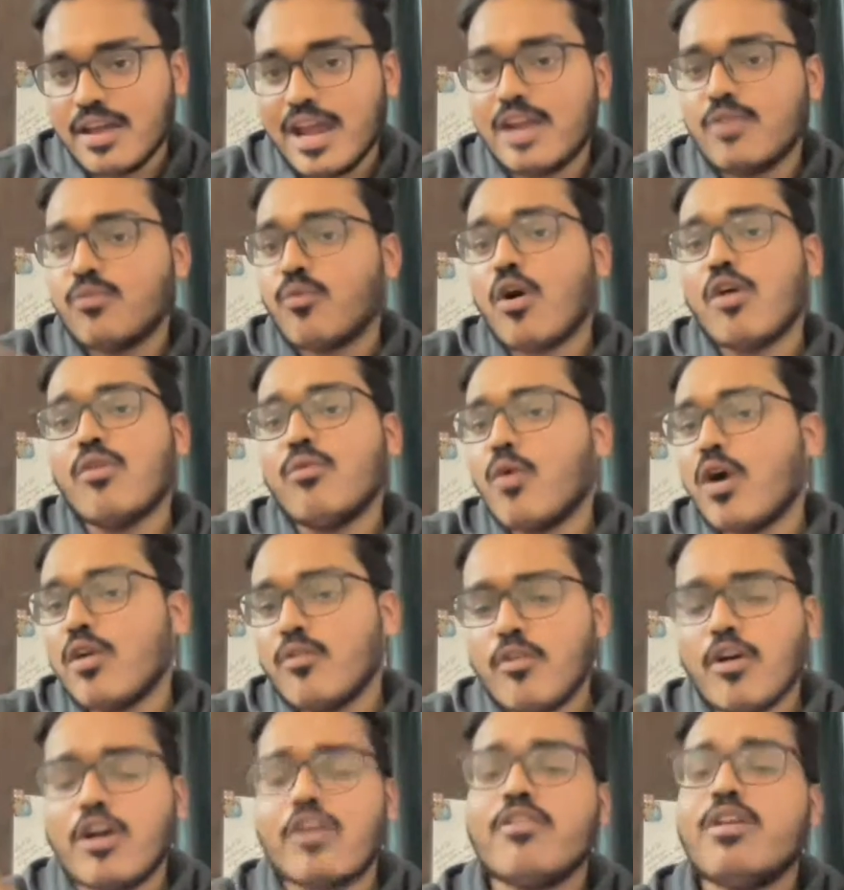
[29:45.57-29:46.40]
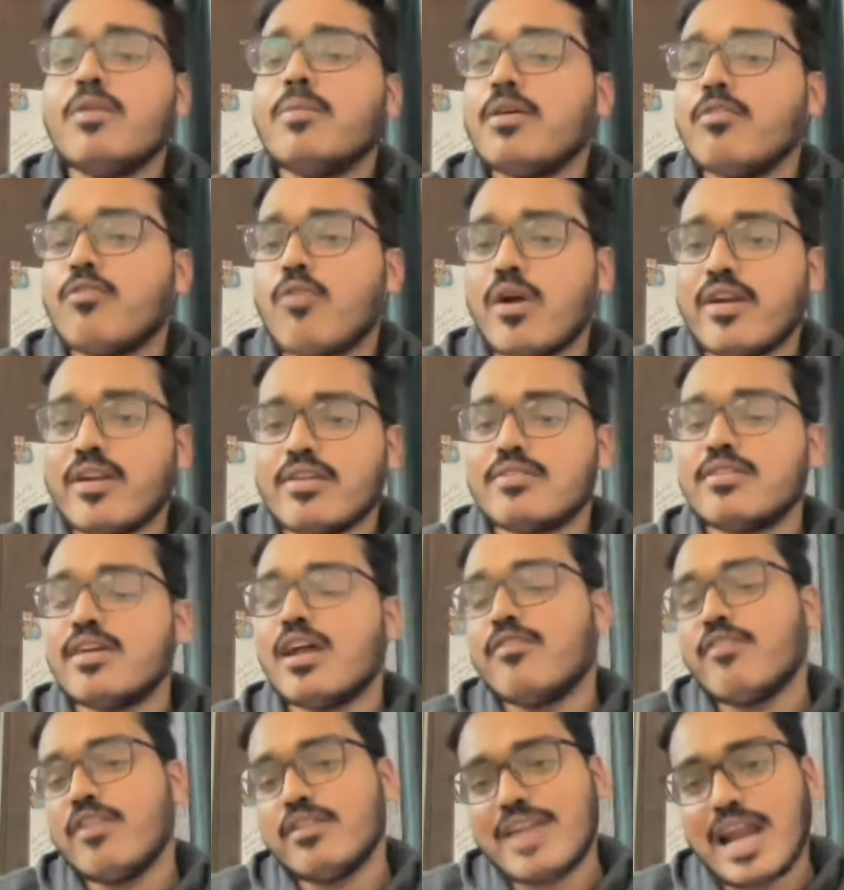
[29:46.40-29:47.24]
What is there
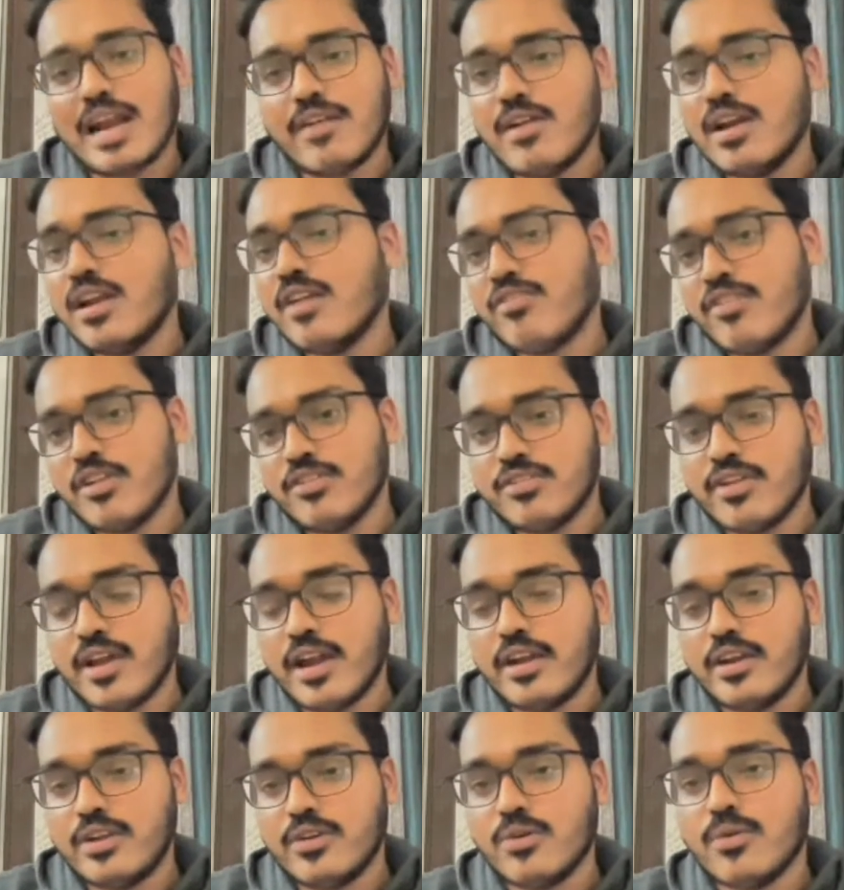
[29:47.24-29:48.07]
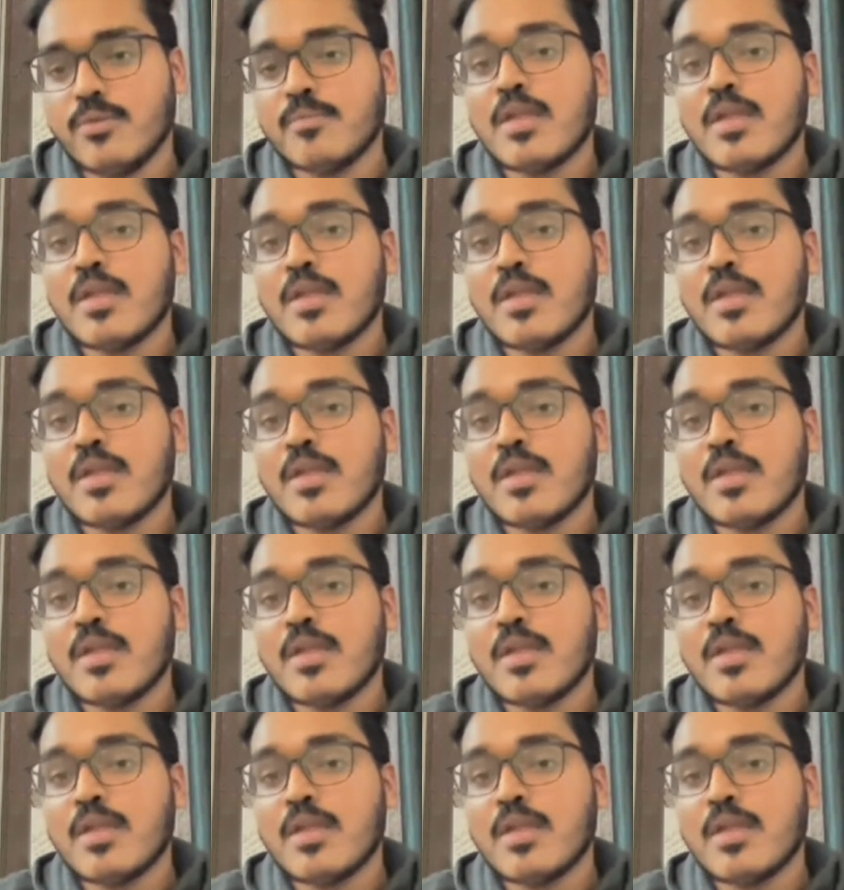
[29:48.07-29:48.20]
that will differentiate you?